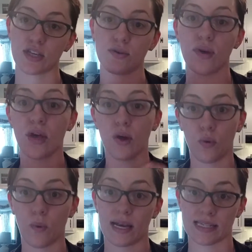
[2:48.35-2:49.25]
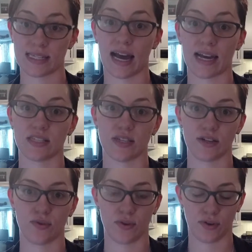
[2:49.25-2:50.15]
to what size
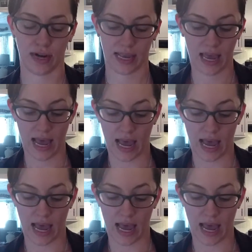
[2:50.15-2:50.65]
you're ordering.